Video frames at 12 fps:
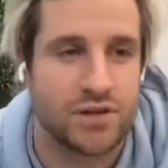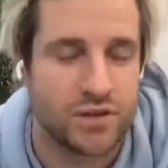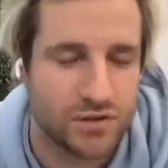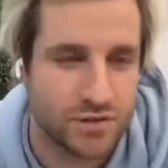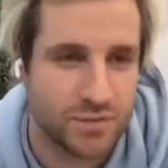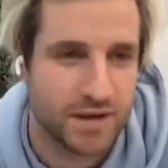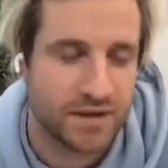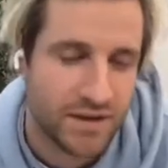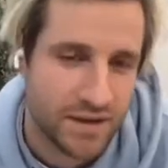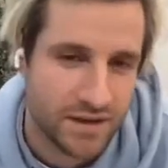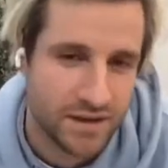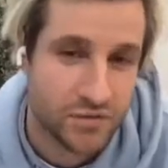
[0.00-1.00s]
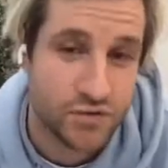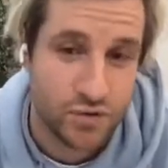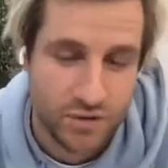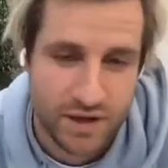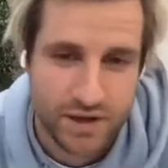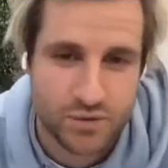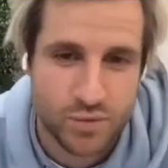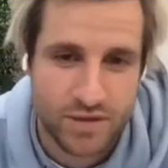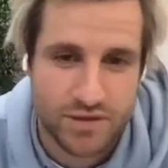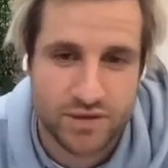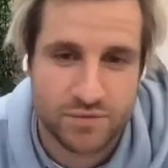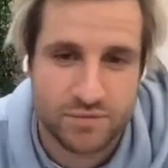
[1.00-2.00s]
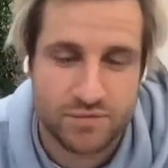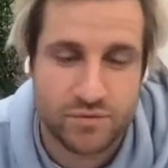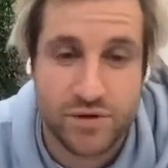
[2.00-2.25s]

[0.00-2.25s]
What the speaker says: You spend a few years with some